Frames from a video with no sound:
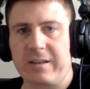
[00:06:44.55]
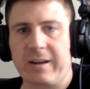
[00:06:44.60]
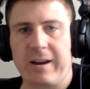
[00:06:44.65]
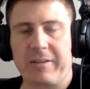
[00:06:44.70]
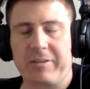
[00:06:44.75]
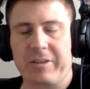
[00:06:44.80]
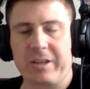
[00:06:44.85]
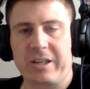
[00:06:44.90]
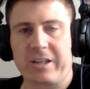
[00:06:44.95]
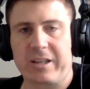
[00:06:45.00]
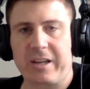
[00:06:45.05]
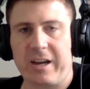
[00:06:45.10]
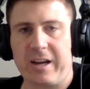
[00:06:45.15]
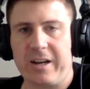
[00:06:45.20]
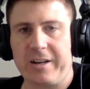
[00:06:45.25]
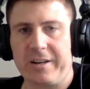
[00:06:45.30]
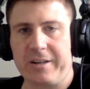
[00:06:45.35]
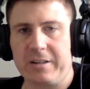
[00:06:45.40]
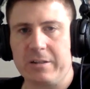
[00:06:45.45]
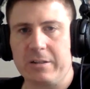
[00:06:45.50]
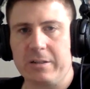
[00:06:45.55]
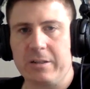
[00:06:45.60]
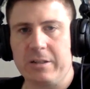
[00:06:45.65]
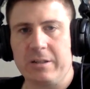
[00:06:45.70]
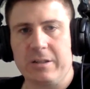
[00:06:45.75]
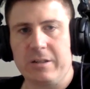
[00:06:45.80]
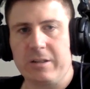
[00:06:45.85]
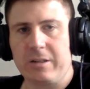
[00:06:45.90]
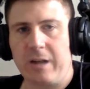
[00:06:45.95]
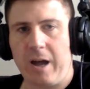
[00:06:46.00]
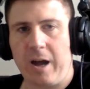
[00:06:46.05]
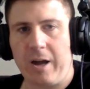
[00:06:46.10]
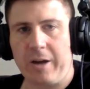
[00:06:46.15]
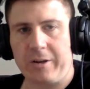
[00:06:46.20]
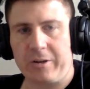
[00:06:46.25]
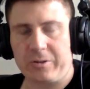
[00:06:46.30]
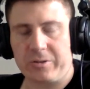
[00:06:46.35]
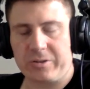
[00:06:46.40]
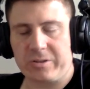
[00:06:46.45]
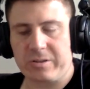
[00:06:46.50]
And I think God
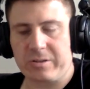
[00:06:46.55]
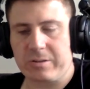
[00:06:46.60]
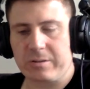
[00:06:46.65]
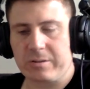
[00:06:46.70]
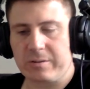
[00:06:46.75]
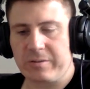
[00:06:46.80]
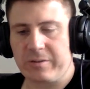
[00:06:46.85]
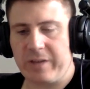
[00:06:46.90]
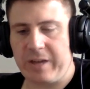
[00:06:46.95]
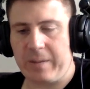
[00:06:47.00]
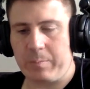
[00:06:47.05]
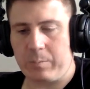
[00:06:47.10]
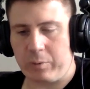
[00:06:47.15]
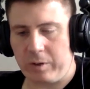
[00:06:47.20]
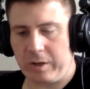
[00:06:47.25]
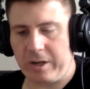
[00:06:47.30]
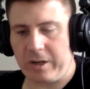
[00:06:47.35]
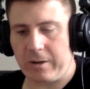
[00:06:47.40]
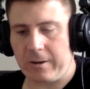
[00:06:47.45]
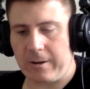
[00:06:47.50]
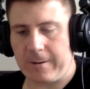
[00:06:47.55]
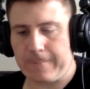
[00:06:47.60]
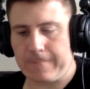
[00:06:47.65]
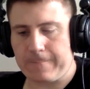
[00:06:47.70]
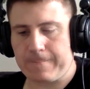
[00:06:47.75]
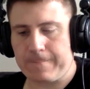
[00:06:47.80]
honors that prayer.